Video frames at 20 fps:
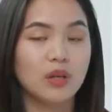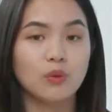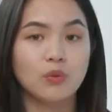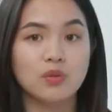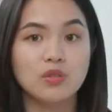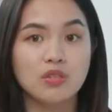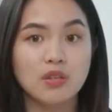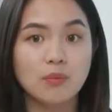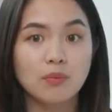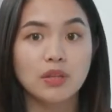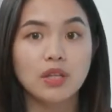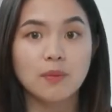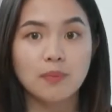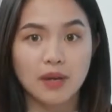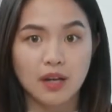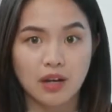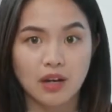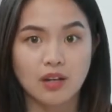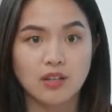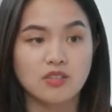It was simply
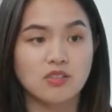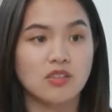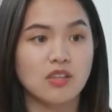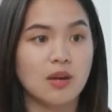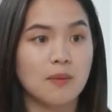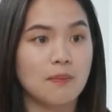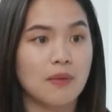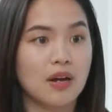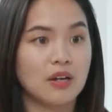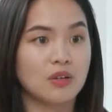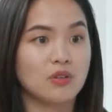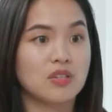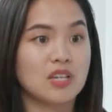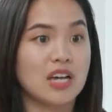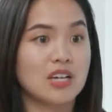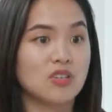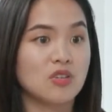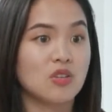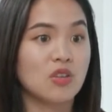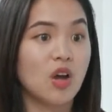because that Miles
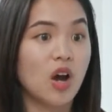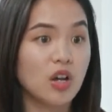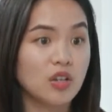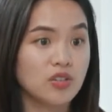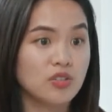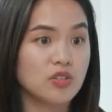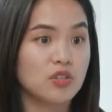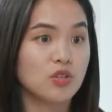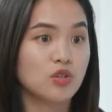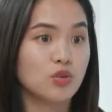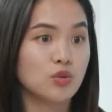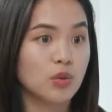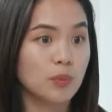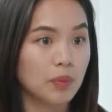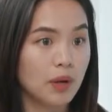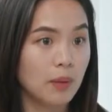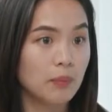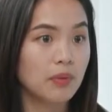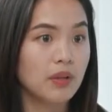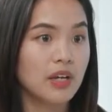has announced to the
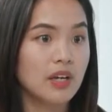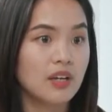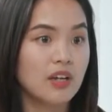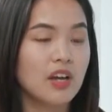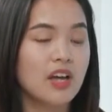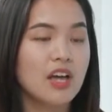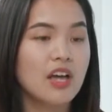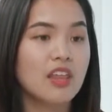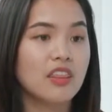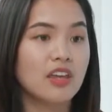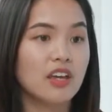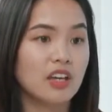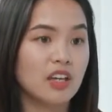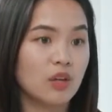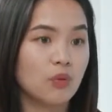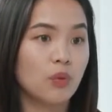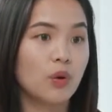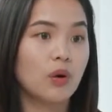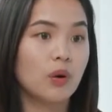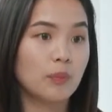public that
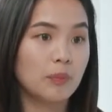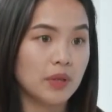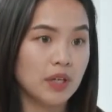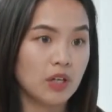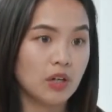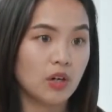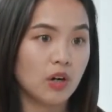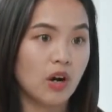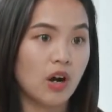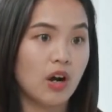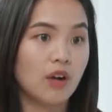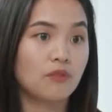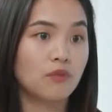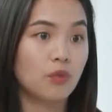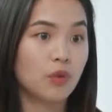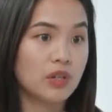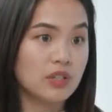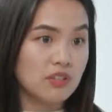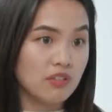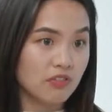he will appear on
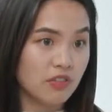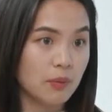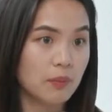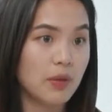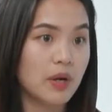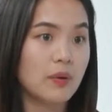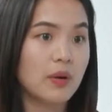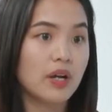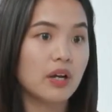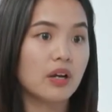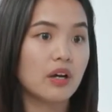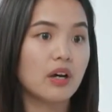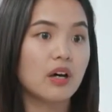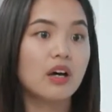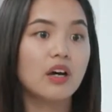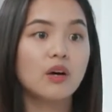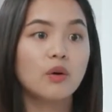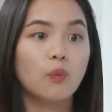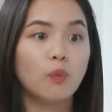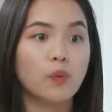Voice of
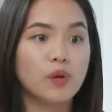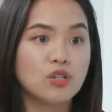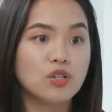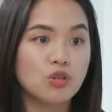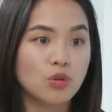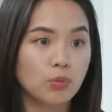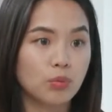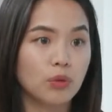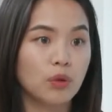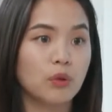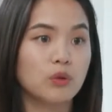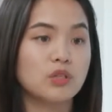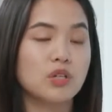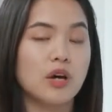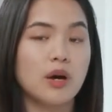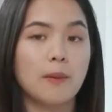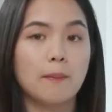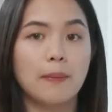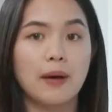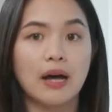America, whistleblowed
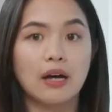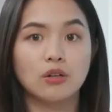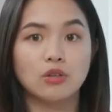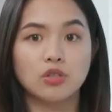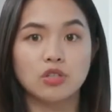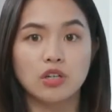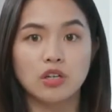about